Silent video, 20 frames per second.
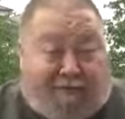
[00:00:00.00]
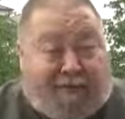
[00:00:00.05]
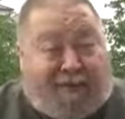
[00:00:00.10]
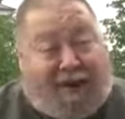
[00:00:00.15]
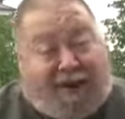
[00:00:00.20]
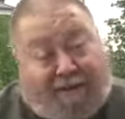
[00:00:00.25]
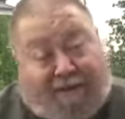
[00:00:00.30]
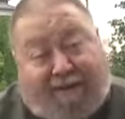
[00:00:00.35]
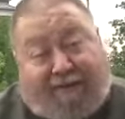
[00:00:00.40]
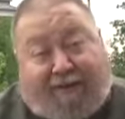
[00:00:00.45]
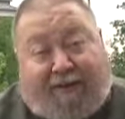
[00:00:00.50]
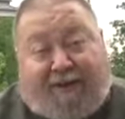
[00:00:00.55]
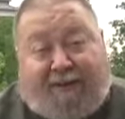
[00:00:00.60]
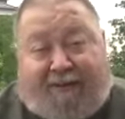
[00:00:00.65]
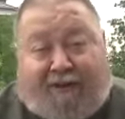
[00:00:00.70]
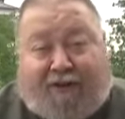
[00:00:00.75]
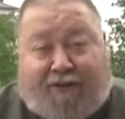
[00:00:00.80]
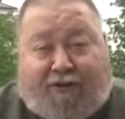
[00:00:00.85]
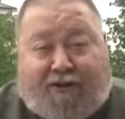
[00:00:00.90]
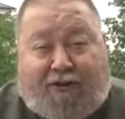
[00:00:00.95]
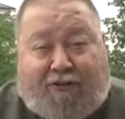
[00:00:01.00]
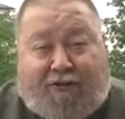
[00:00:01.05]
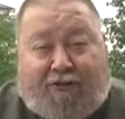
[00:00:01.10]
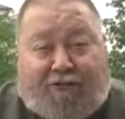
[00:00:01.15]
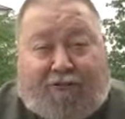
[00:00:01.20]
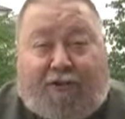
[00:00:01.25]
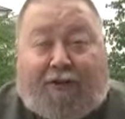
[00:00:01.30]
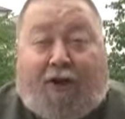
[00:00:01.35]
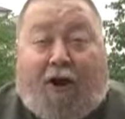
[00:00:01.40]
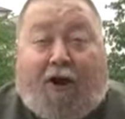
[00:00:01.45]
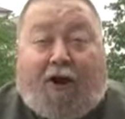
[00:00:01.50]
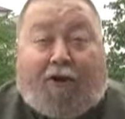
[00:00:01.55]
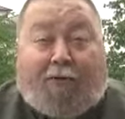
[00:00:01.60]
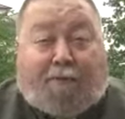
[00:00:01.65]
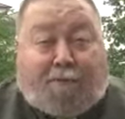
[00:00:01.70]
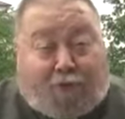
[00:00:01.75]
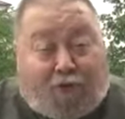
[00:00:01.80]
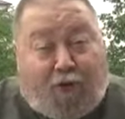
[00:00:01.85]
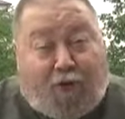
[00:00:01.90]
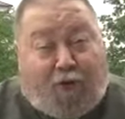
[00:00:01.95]
Kind of a silly thing to do. It's really hard to
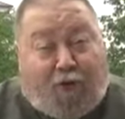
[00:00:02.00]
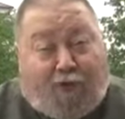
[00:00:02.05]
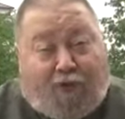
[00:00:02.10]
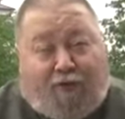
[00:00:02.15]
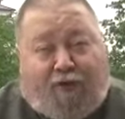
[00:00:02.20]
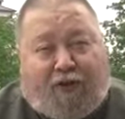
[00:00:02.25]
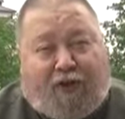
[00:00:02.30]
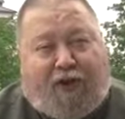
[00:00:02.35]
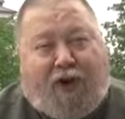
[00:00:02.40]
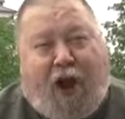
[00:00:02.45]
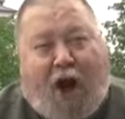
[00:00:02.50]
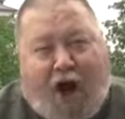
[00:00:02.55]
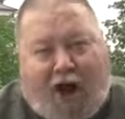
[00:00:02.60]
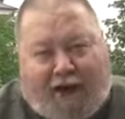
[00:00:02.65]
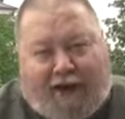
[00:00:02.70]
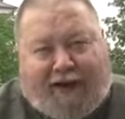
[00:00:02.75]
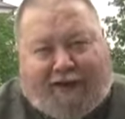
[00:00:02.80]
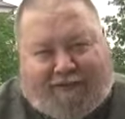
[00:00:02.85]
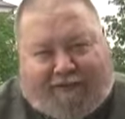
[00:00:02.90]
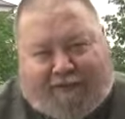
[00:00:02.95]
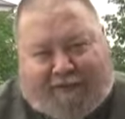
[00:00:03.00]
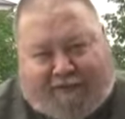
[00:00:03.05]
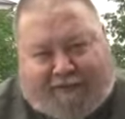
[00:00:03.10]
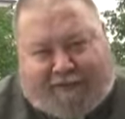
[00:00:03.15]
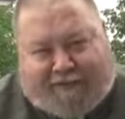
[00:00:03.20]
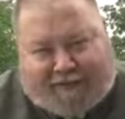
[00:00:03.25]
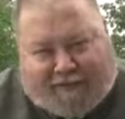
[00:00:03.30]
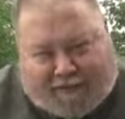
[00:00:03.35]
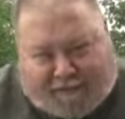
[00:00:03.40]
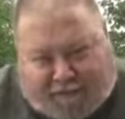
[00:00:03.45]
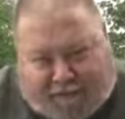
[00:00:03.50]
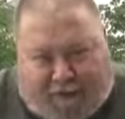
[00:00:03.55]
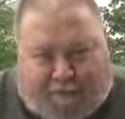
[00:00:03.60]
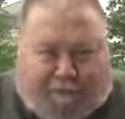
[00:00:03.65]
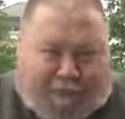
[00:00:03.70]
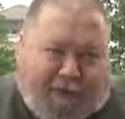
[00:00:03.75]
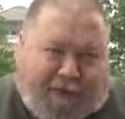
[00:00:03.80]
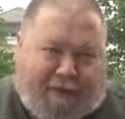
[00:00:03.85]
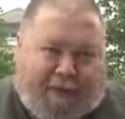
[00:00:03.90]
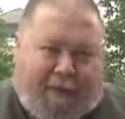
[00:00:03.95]
prove the non-existence of
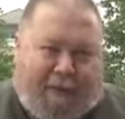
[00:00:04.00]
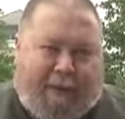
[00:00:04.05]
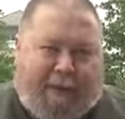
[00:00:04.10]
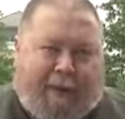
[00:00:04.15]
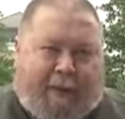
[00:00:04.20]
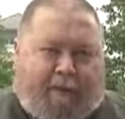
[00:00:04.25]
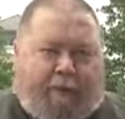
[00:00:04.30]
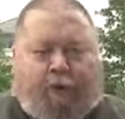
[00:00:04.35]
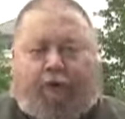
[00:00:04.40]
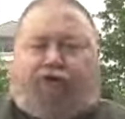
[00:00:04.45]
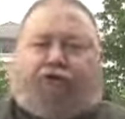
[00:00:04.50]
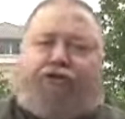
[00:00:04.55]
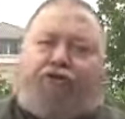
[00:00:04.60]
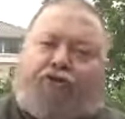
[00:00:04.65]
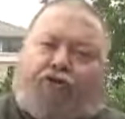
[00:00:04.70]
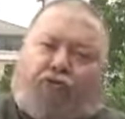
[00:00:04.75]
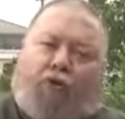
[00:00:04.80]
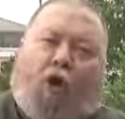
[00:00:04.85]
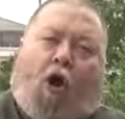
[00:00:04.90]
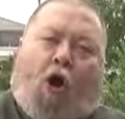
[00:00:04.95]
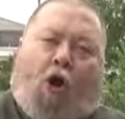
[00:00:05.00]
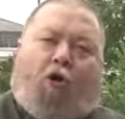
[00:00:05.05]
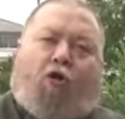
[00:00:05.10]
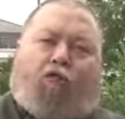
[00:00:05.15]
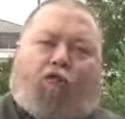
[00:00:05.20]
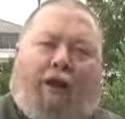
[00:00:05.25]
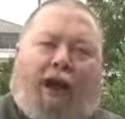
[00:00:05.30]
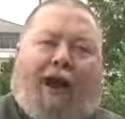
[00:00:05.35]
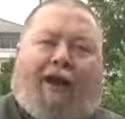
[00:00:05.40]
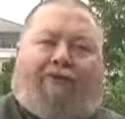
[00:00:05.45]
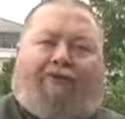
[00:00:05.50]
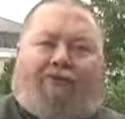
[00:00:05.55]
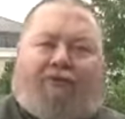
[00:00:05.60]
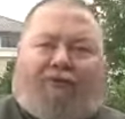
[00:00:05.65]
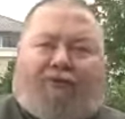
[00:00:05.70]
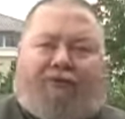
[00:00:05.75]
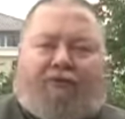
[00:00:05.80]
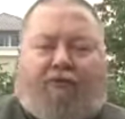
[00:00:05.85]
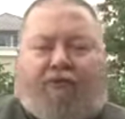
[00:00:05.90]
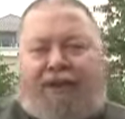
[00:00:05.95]
something. Those are strong
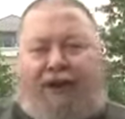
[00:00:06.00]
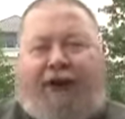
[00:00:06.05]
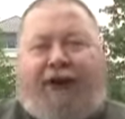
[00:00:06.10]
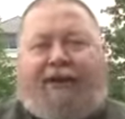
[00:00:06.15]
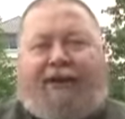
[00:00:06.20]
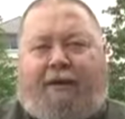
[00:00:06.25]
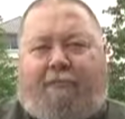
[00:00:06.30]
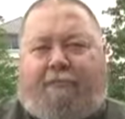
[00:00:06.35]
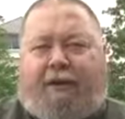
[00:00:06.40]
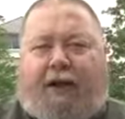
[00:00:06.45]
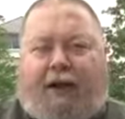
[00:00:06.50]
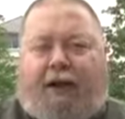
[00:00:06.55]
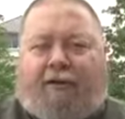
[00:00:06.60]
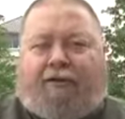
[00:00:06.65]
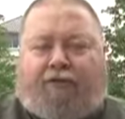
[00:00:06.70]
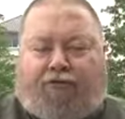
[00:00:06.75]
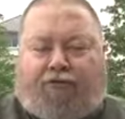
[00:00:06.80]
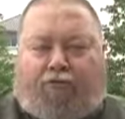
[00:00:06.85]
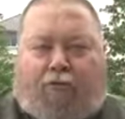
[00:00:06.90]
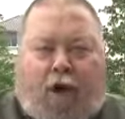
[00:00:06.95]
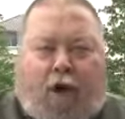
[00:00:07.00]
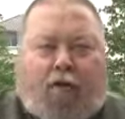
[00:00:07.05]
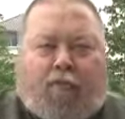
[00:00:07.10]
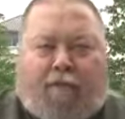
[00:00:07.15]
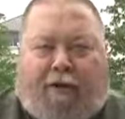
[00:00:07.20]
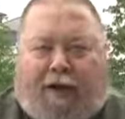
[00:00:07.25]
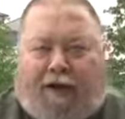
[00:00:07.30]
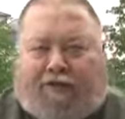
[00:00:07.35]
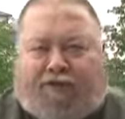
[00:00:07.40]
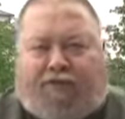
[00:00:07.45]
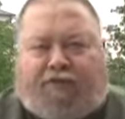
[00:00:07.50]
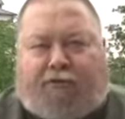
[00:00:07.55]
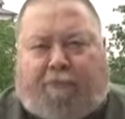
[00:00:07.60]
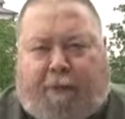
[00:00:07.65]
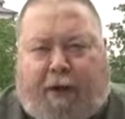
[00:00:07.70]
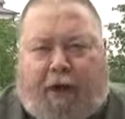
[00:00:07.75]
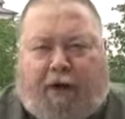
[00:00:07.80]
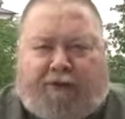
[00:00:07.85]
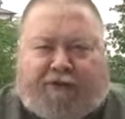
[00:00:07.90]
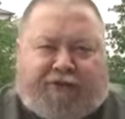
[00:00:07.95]
rationalists. So the idea behind the strong rationalist
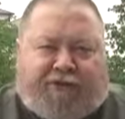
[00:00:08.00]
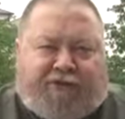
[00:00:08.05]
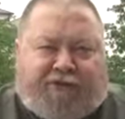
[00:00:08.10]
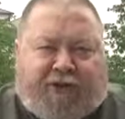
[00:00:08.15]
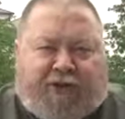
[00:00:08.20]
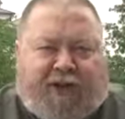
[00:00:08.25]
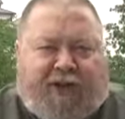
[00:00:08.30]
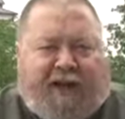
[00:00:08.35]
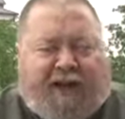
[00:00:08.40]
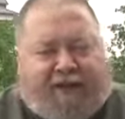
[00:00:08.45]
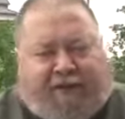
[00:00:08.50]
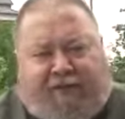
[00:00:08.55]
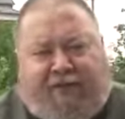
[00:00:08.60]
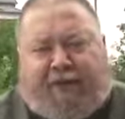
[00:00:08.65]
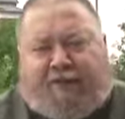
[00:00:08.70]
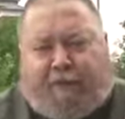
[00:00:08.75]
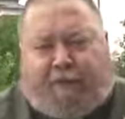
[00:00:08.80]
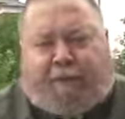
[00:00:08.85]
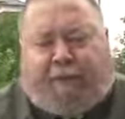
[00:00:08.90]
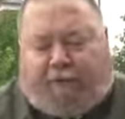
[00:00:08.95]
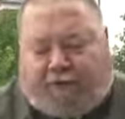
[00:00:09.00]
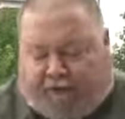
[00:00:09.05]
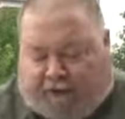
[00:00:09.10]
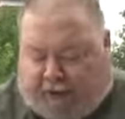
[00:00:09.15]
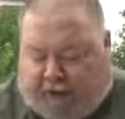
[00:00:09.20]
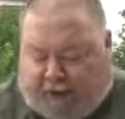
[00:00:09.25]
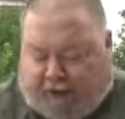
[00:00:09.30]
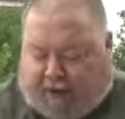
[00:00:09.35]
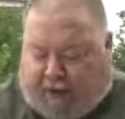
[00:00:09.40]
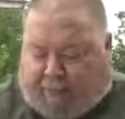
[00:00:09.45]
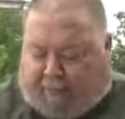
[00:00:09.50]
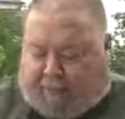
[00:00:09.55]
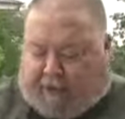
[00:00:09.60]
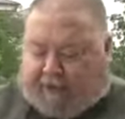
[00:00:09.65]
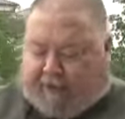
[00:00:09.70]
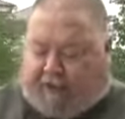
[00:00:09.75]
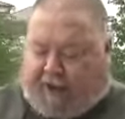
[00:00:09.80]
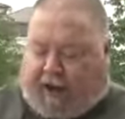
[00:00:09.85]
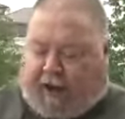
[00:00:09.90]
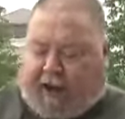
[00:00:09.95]
apologist is he's a person that
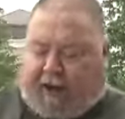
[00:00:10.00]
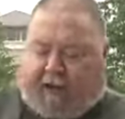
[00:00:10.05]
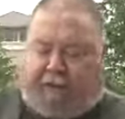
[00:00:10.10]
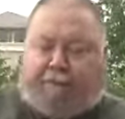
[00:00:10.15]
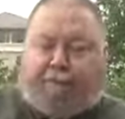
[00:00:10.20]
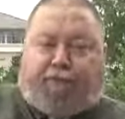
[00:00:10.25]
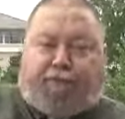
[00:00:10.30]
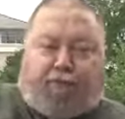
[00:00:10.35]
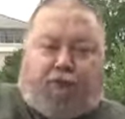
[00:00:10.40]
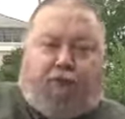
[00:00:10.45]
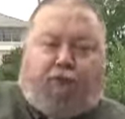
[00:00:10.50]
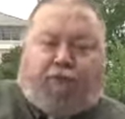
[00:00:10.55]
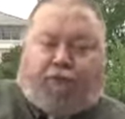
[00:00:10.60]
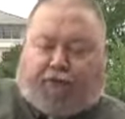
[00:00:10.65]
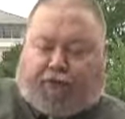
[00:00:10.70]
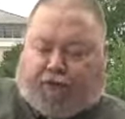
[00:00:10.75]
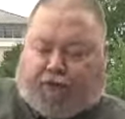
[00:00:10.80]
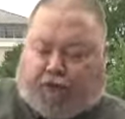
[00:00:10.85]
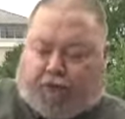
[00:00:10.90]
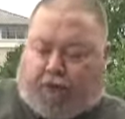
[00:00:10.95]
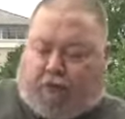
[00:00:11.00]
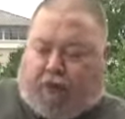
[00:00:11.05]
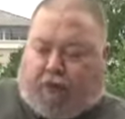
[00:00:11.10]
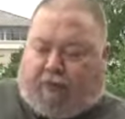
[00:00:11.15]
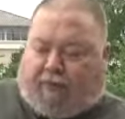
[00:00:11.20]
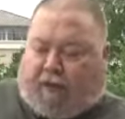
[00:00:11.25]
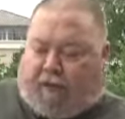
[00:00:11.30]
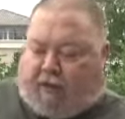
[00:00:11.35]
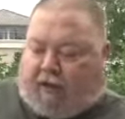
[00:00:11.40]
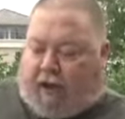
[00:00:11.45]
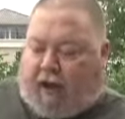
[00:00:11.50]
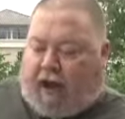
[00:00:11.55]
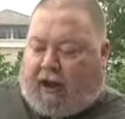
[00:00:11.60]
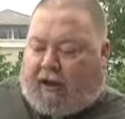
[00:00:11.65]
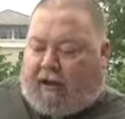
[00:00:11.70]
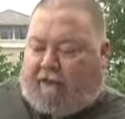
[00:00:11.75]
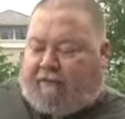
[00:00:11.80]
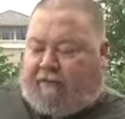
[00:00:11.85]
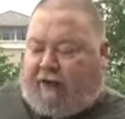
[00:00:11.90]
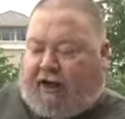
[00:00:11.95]
believes, I can prove to you that God,
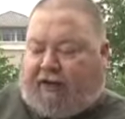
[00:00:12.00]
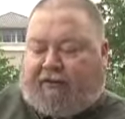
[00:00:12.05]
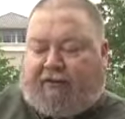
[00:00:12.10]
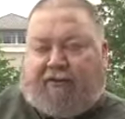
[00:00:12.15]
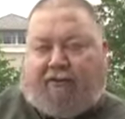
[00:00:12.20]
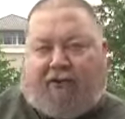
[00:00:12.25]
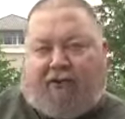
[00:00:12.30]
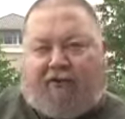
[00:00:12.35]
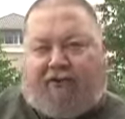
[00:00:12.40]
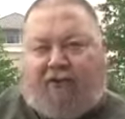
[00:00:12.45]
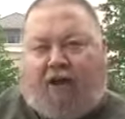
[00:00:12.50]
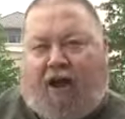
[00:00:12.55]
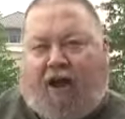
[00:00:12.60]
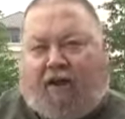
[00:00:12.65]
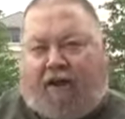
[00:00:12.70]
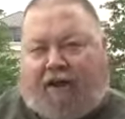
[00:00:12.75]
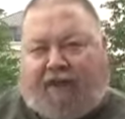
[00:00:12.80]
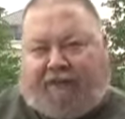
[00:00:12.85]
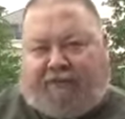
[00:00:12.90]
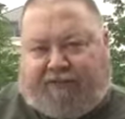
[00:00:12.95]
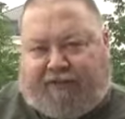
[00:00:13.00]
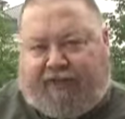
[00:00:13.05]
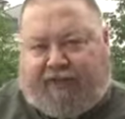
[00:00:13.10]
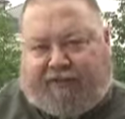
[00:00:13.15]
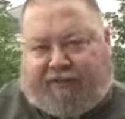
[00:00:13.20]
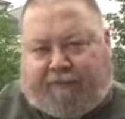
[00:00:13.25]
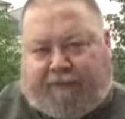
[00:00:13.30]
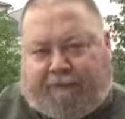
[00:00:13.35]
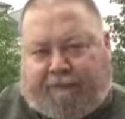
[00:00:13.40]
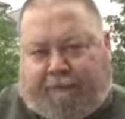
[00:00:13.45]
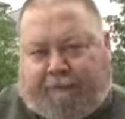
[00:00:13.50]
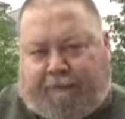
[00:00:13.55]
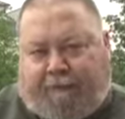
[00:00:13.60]
in fact, does not exist.